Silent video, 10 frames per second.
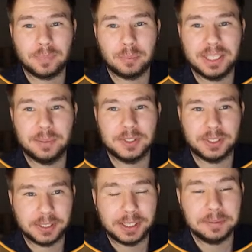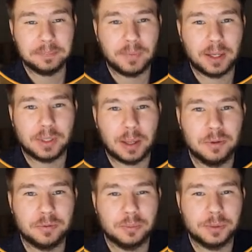My name is Sergey. I'm
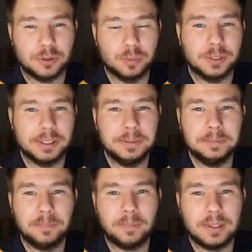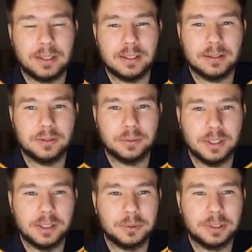coming from TU Berlin, and
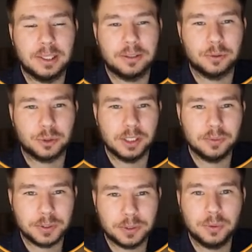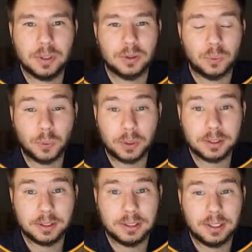today I would like to share with you our
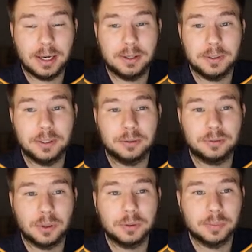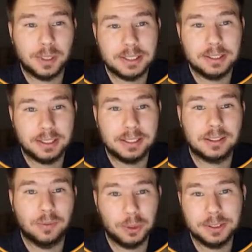work in the area of automating data
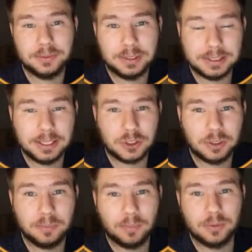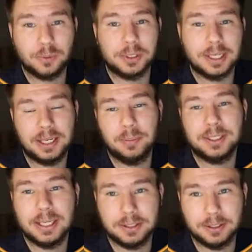quality validation for dynamic
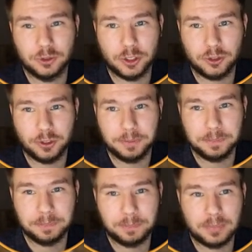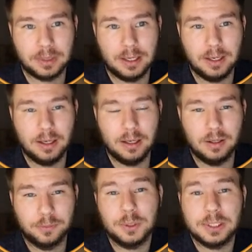data ingestion.
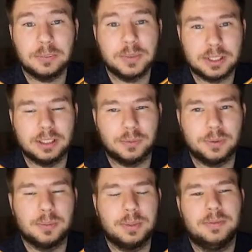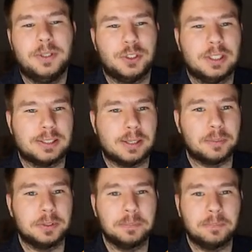First, let me start with the motivational example.